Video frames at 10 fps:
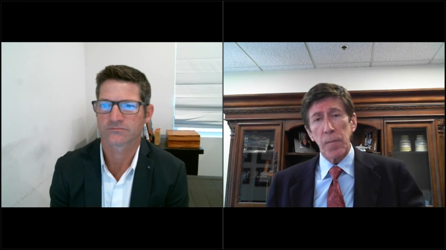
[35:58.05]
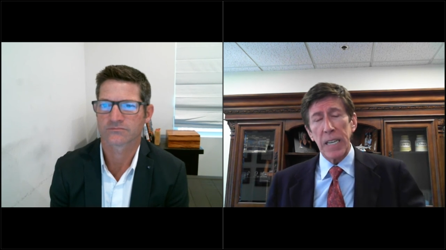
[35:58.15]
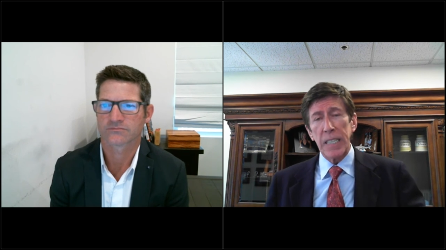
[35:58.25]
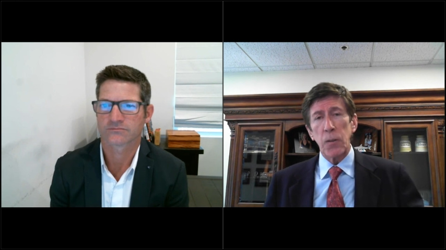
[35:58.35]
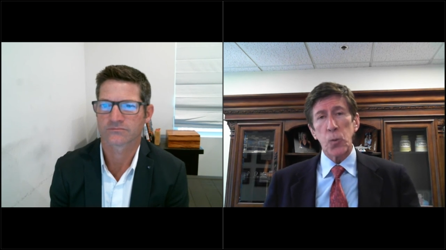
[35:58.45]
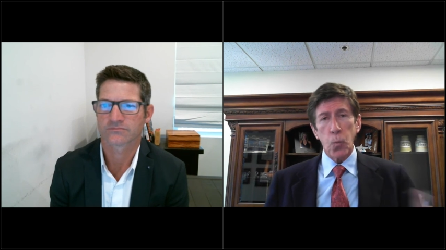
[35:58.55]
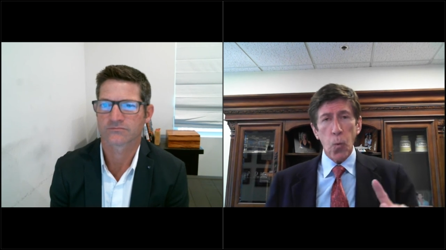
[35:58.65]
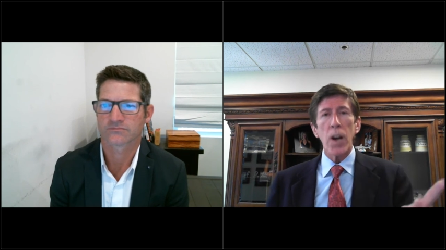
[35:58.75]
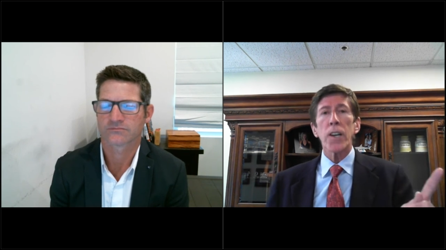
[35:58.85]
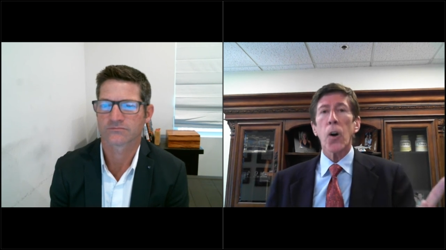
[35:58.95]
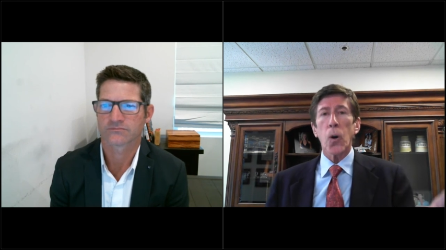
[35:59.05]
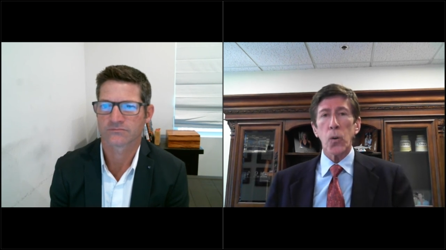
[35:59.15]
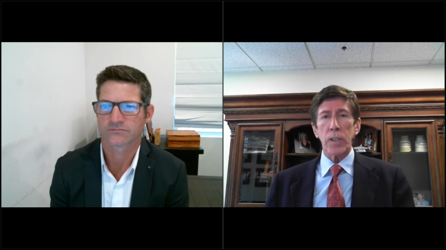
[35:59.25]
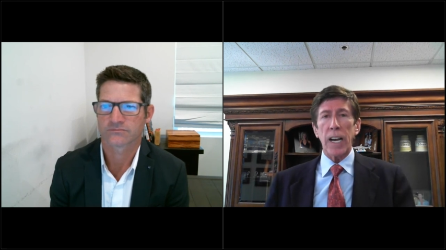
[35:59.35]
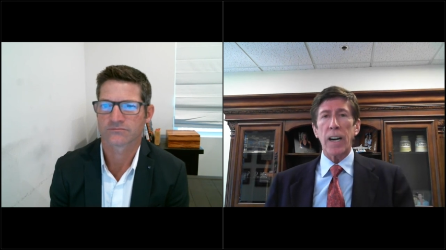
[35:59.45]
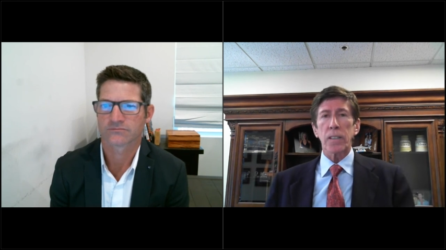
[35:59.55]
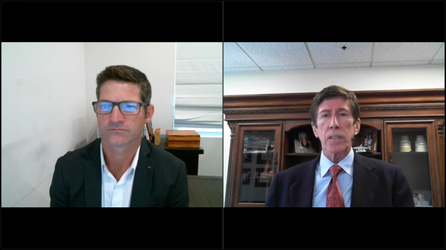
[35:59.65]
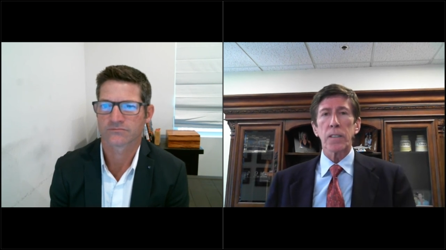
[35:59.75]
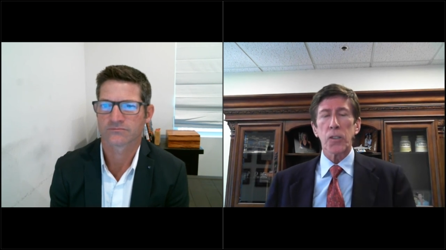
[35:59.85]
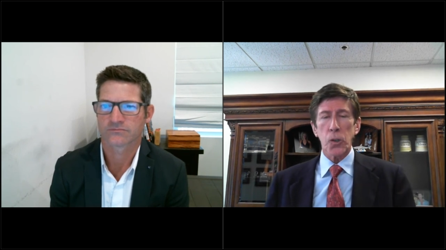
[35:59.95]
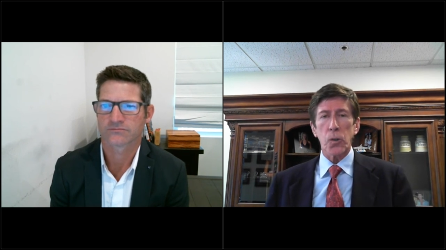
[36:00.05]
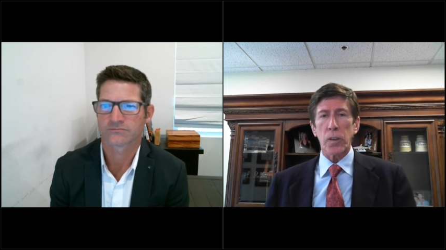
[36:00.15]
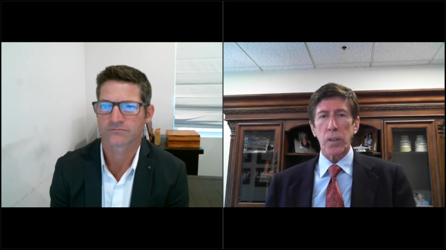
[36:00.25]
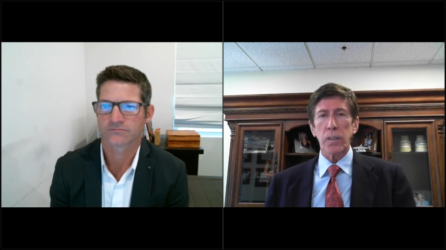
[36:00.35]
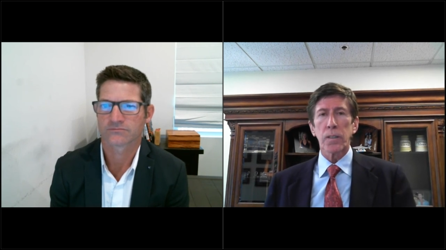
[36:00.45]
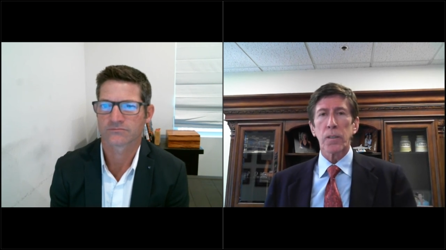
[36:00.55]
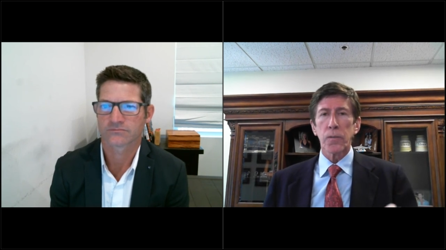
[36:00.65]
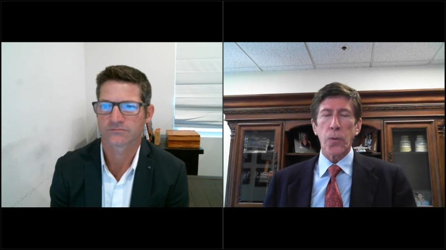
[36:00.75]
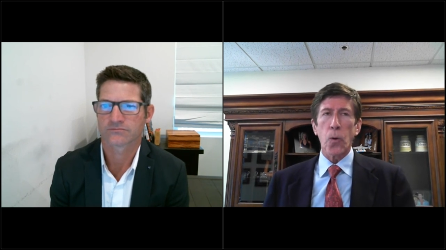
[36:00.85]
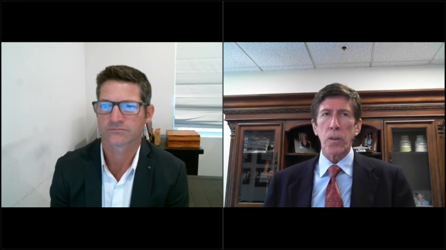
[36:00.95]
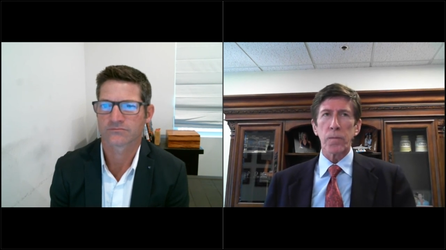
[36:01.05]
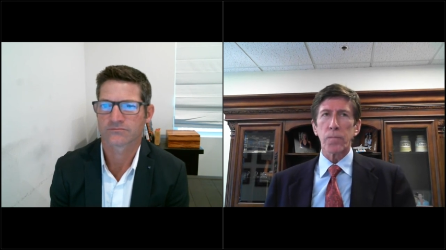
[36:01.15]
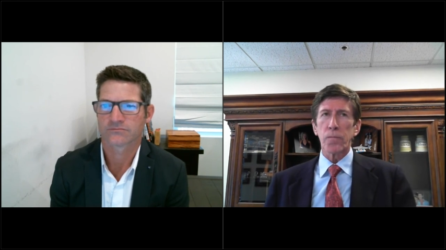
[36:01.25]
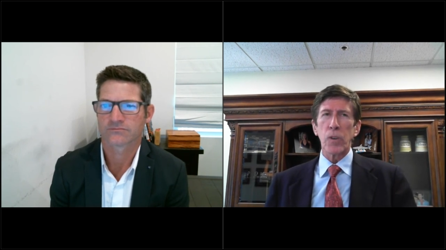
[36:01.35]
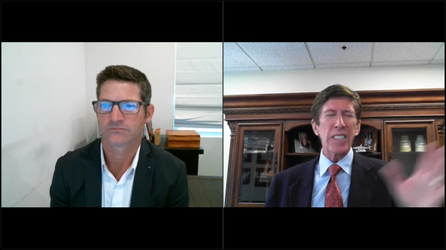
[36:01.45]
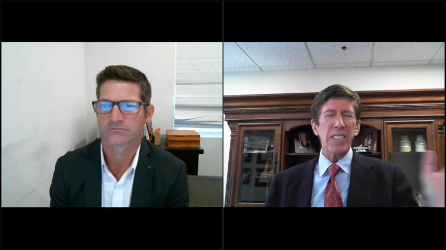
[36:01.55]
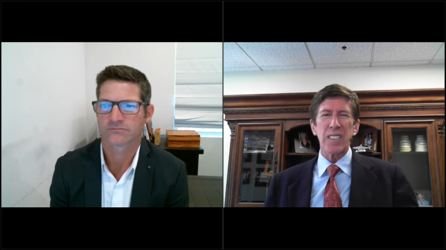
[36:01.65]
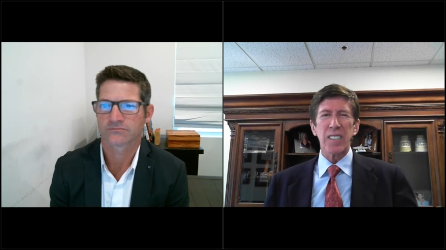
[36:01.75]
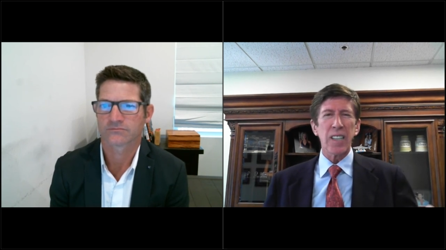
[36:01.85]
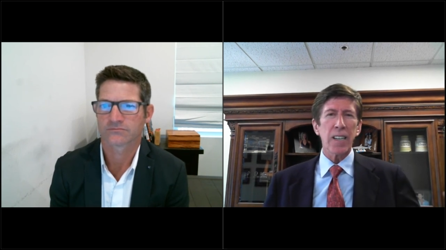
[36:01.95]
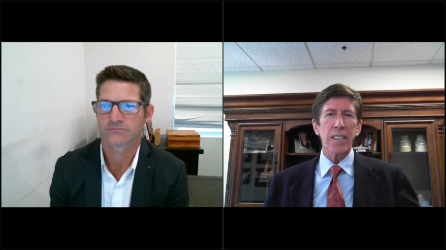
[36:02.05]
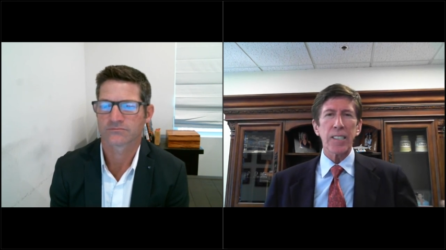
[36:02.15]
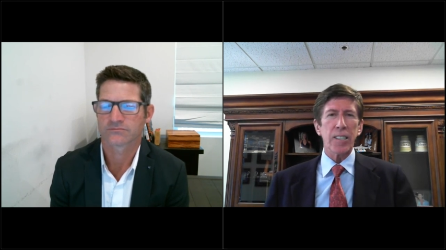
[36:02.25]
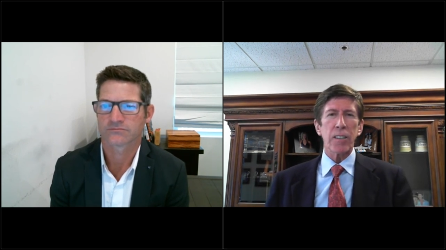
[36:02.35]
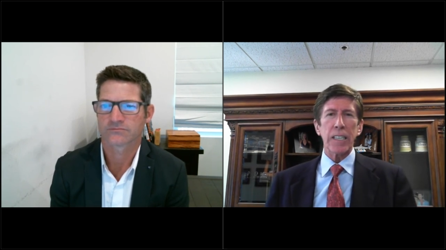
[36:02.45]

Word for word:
Speaker 1: and there was one holdout juror for reasons not necessarily